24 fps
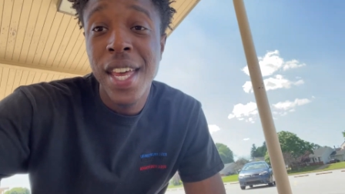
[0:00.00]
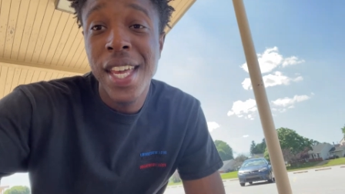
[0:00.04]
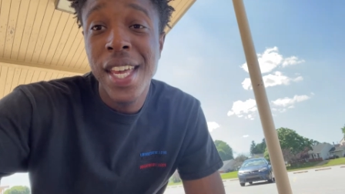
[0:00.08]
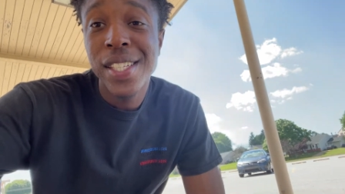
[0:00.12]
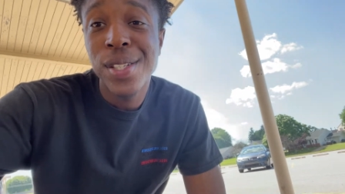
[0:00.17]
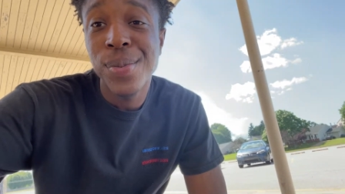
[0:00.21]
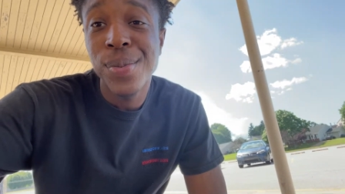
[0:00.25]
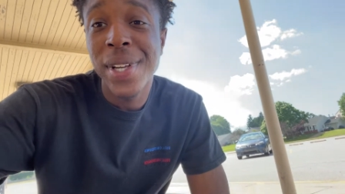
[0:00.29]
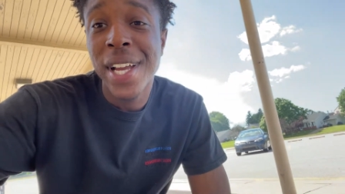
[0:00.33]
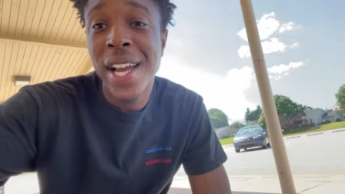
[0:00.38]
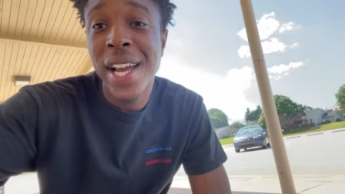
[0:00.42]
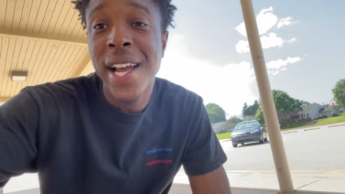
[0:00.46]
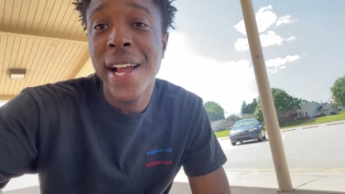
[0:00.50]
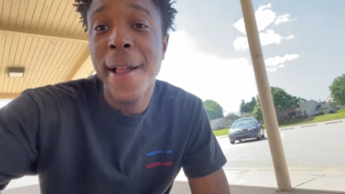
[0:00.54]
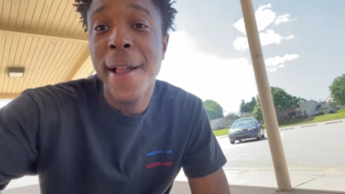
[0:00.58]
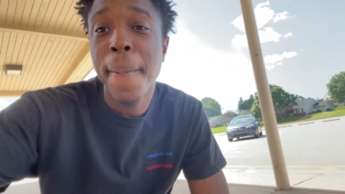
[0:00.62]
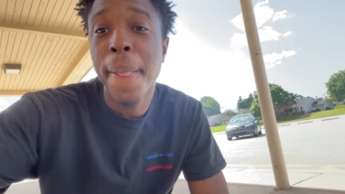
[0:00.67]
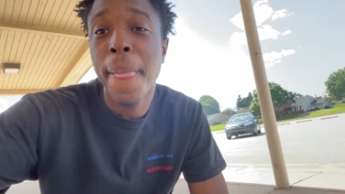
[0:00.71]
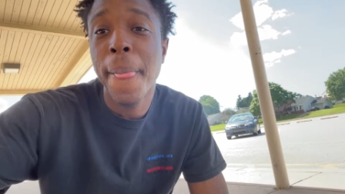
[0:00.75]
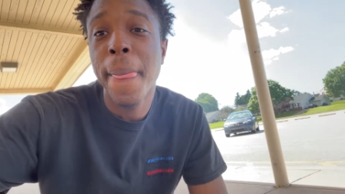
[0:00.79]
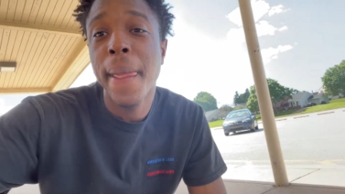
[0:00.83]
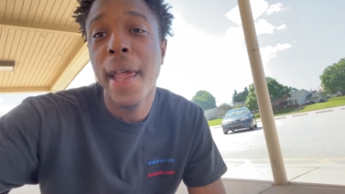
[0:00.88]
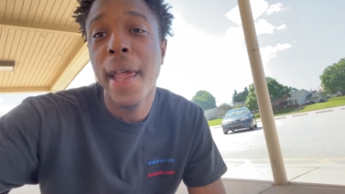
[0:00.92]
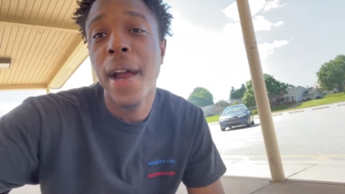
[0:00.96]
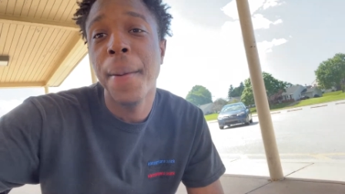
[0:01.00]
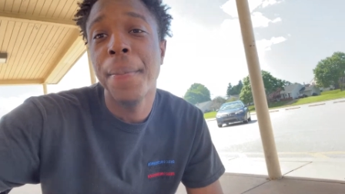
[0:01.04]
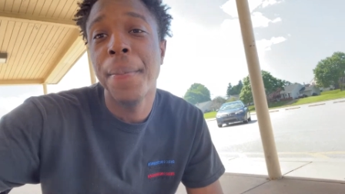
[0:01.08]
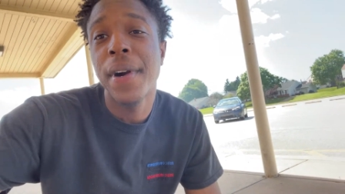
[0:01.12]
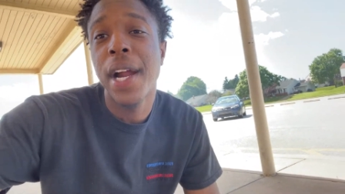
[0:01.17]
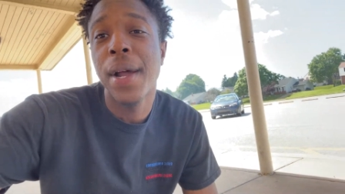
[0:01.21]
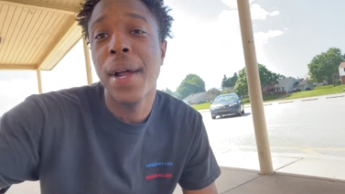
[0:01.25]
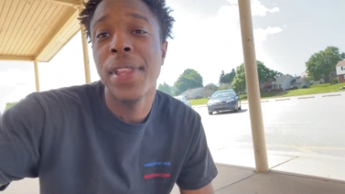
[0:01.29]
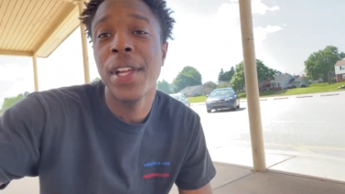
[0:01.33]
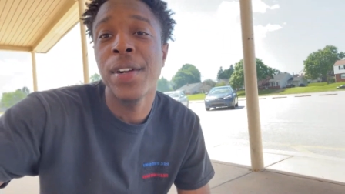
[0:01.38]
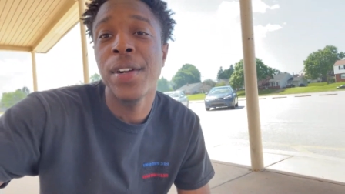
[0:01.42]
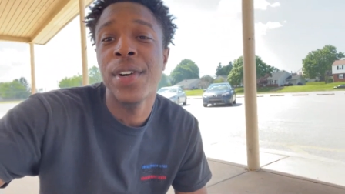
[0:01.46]
So we got uh,
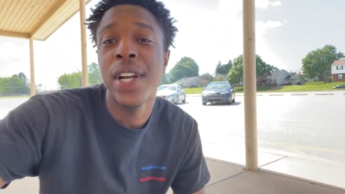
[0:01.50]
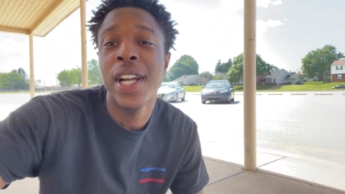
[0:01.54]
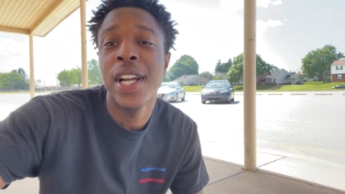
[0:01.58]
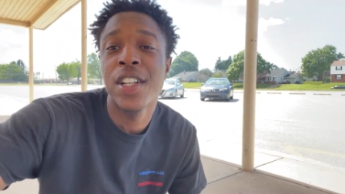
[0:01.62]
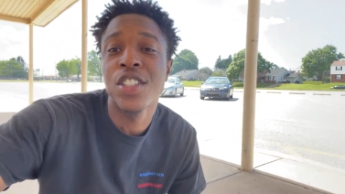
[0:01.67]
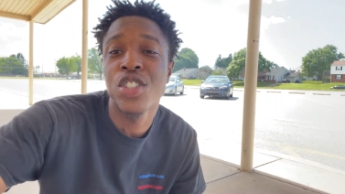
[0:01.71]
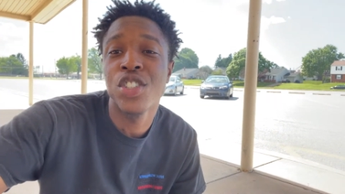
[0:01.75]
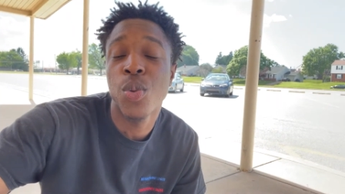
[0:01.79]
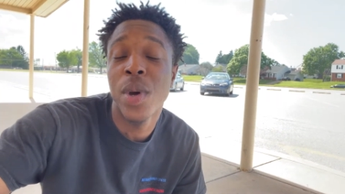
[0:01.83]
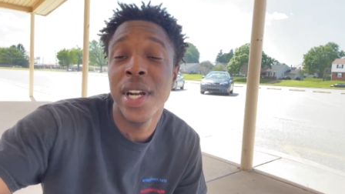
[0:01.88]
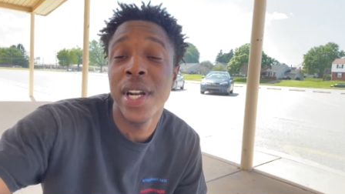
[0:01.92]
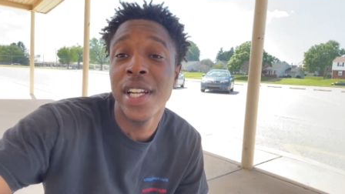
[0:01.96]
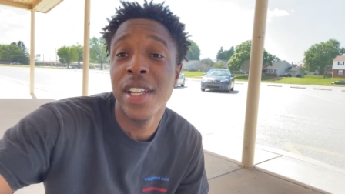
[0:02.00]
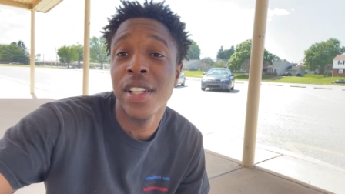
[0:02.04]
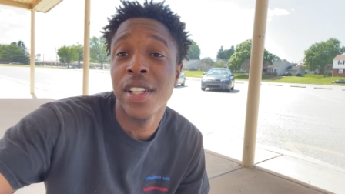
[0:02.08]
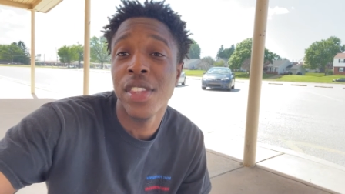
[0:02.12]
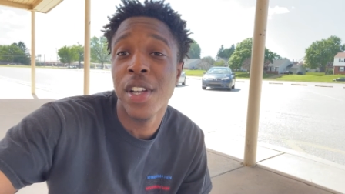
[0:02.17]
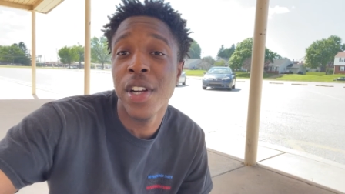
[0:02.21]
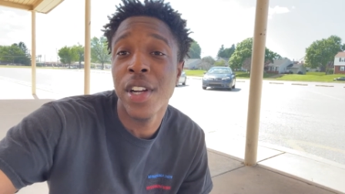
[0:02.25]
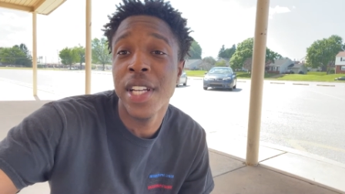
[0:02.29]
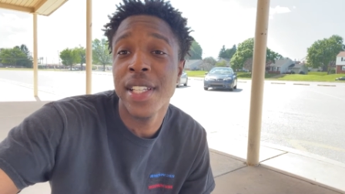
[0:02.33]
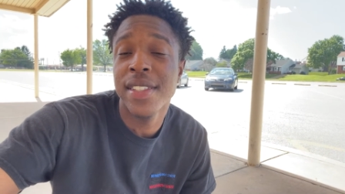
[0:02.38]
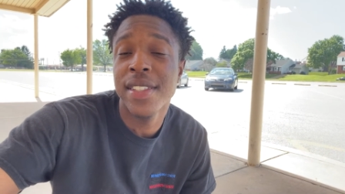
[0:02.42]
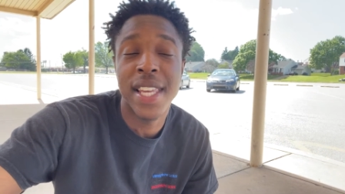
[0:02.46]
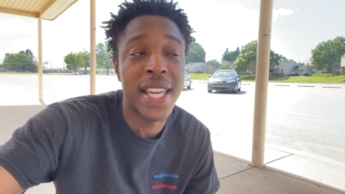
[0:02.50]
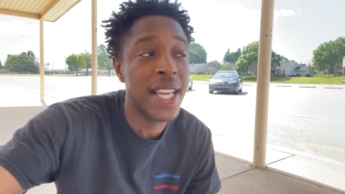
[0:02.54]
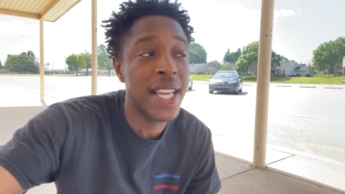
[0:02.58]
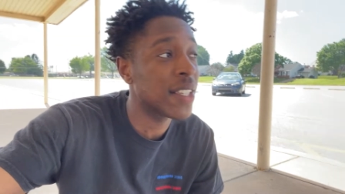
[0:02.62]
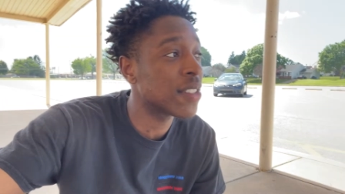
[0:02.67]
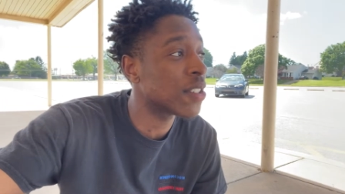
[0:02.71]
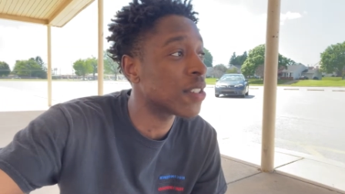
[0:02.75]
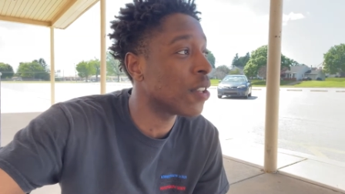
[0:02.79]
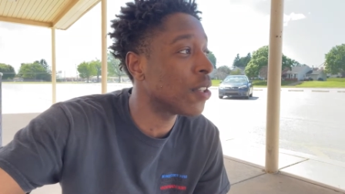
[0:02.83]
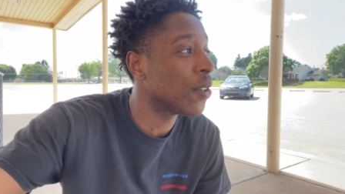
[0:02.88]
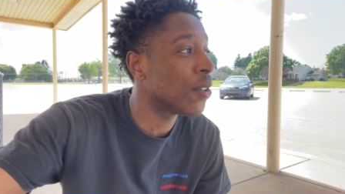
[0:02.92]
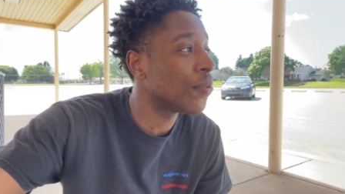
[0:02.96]
probably around 20 to 30
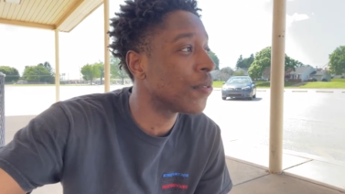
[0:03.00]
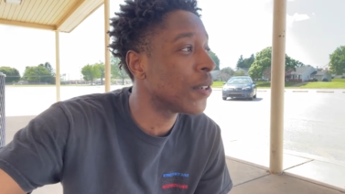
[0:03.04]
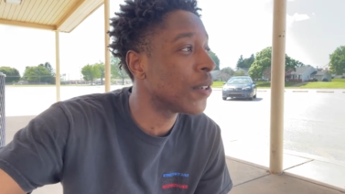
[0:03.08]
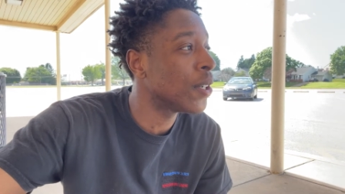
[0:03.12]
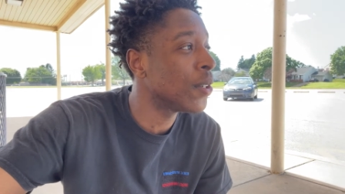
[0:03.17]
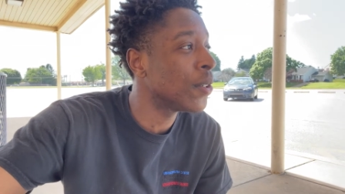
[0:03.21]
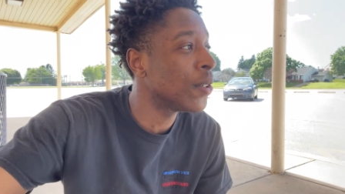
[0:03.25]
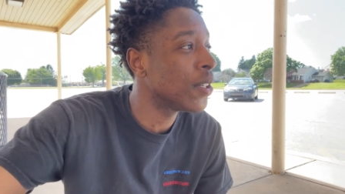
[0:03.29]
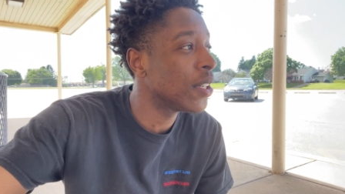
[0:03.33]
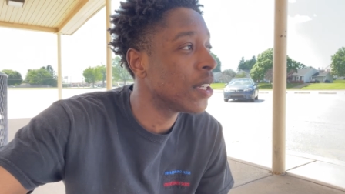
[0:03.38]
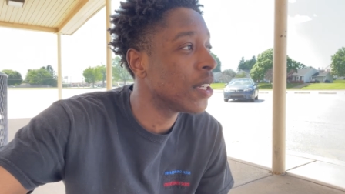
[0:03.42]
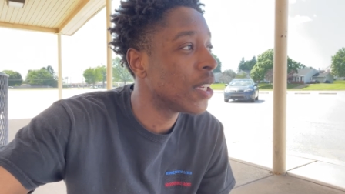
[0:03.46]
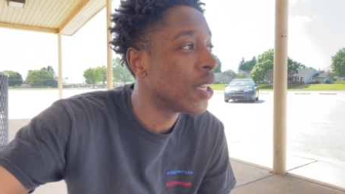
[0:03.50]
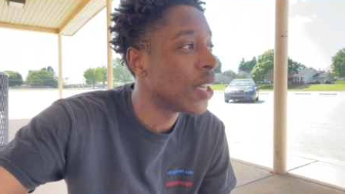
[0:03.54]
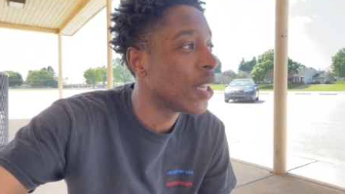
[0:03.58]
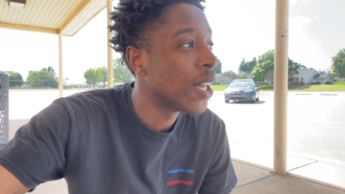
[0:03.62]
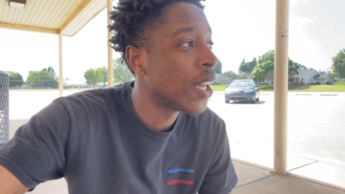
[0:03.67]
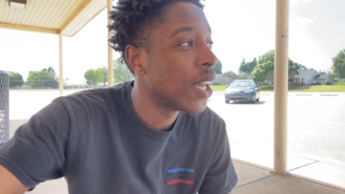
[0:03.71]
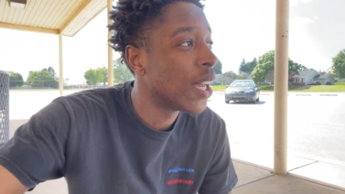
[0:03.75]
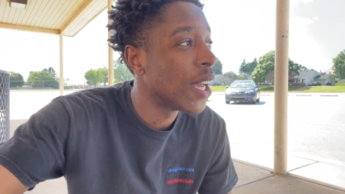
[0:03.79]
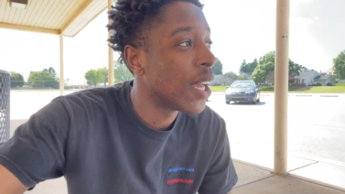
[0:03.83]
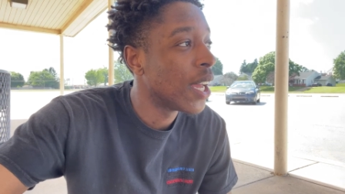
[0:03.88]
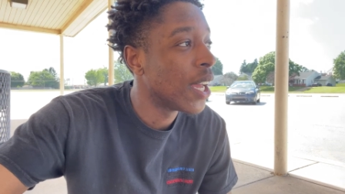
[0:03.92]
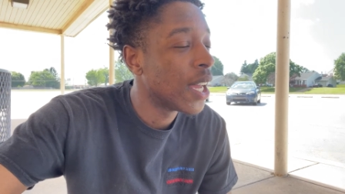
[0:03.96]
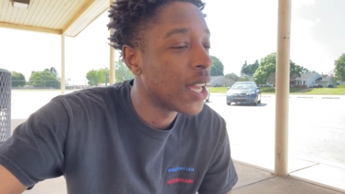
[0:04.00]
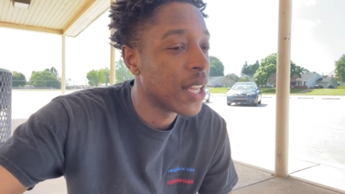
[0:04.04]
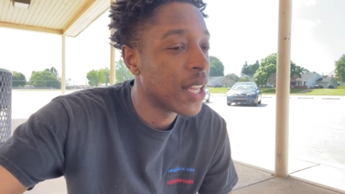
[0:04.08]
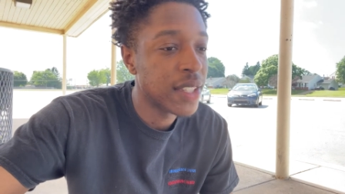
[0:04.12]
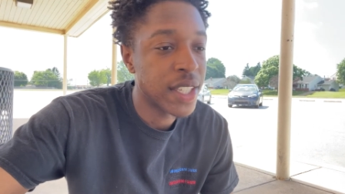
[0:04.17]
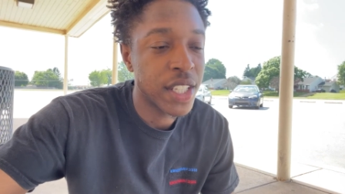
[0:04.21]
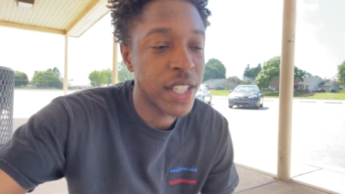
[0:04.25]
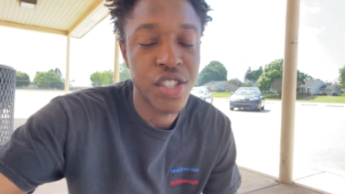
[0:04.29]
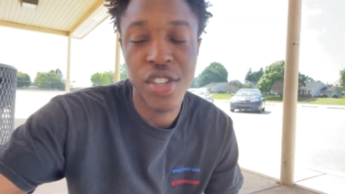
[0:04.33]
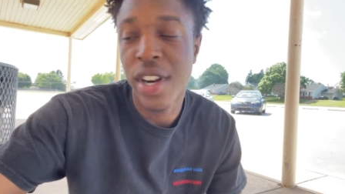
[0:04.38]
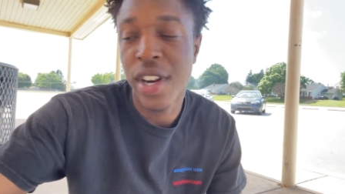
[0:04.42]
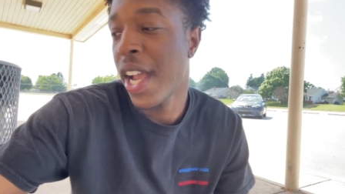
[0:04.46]
takes on the phone
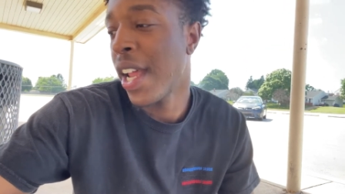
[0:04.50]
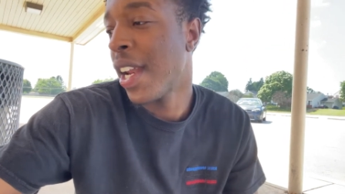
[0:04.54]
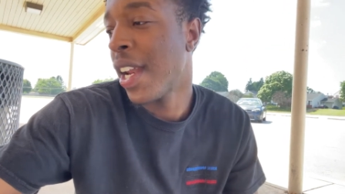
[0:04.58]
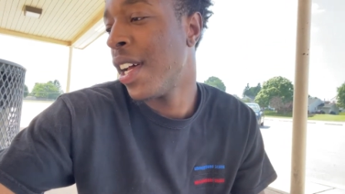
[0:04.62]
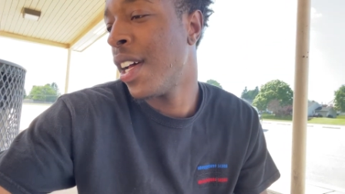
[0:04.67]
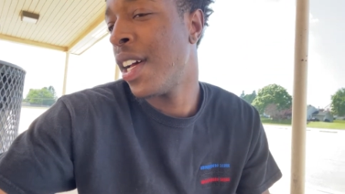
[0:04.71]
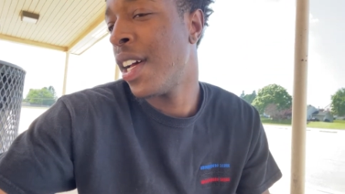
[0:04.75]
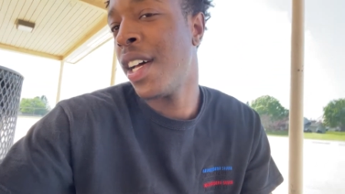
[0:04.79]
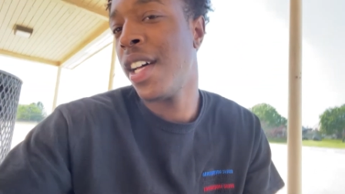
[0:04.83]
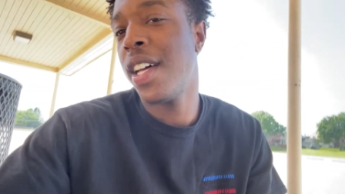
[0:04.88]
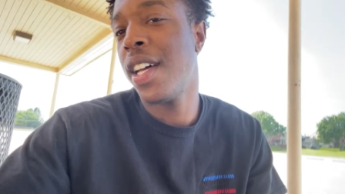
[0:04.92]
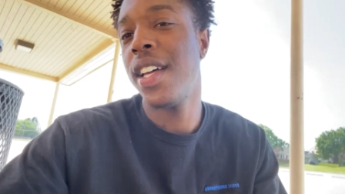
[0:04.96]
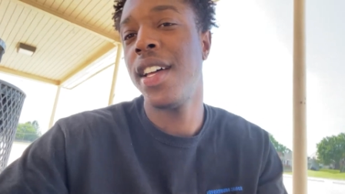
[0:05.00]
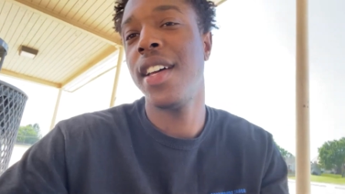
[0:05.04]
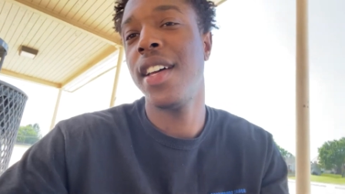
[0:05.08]
to try to,